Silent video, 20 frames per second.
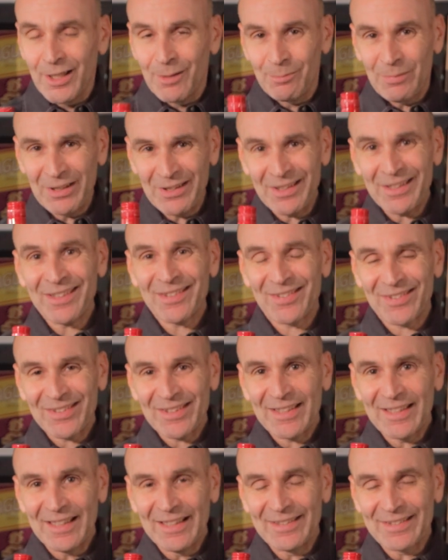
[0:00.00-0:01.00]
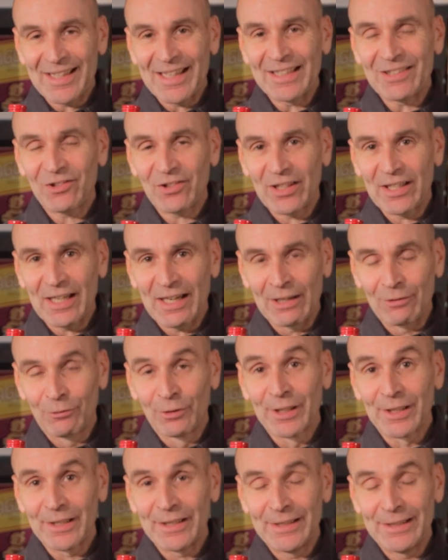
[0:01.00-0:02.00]
but this is actually a
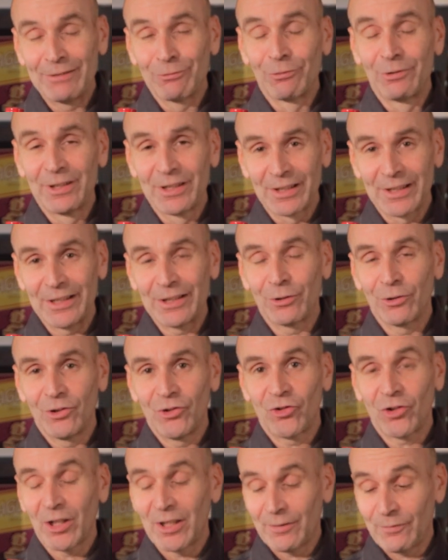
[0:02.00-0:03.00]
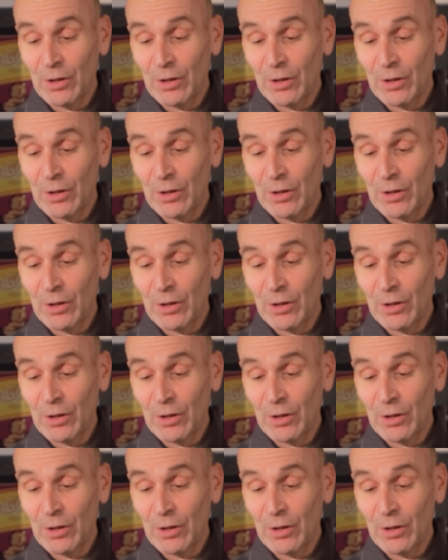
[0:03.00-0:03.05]
really, really good gin.